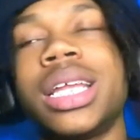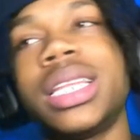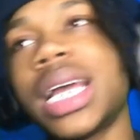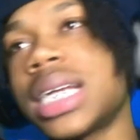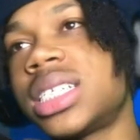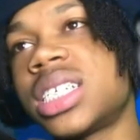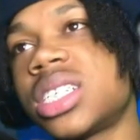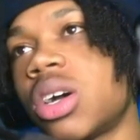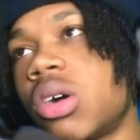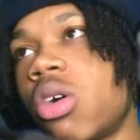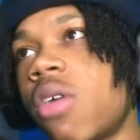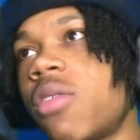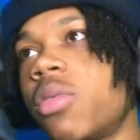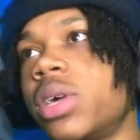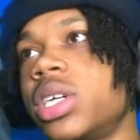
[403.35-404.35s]
That's just
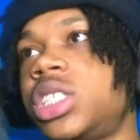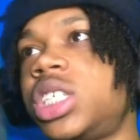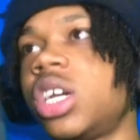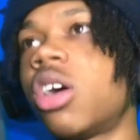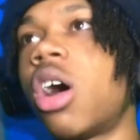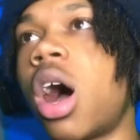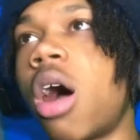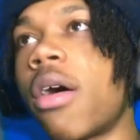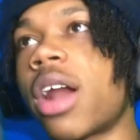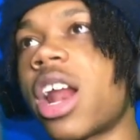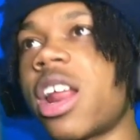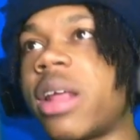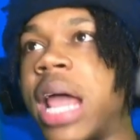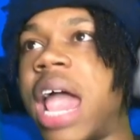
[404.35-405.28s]
over with. She gonna already